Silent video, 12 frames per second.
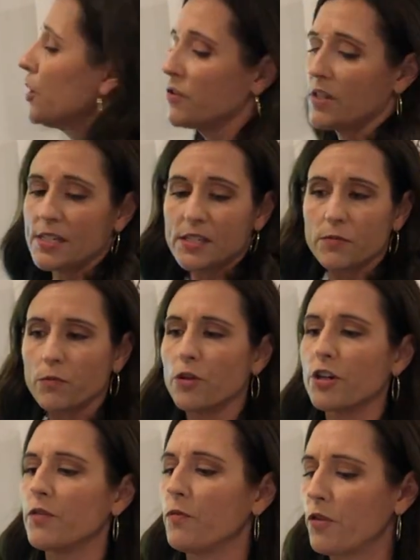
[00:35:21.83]

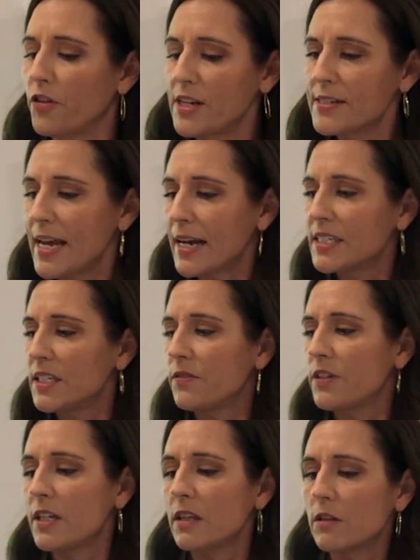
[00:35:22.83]
For this
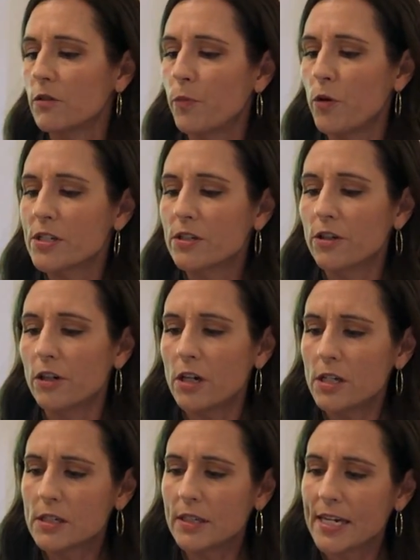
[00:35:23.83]
activity, boys and
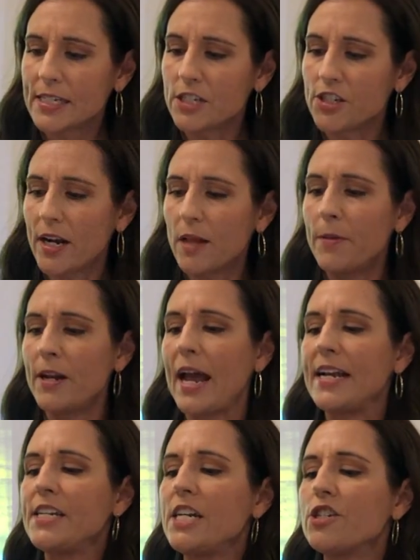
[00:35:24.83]
girls, ladies and gentlemen, I
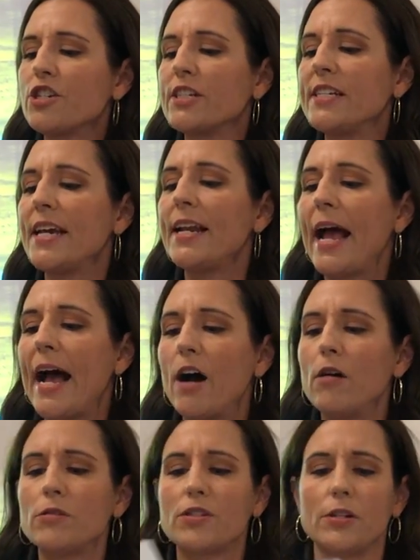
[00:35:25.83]
need you to get
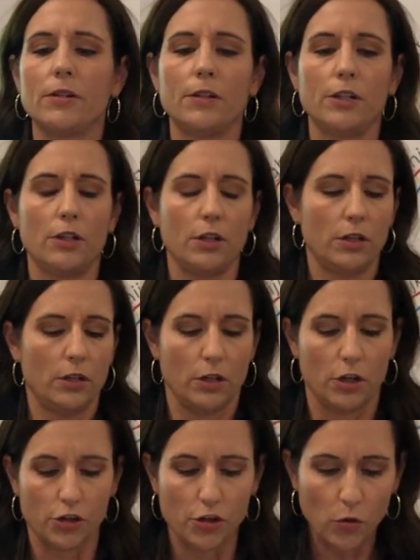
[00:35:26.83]
out
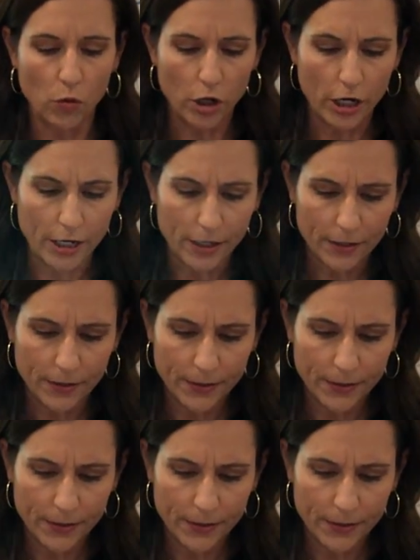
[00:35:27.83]
your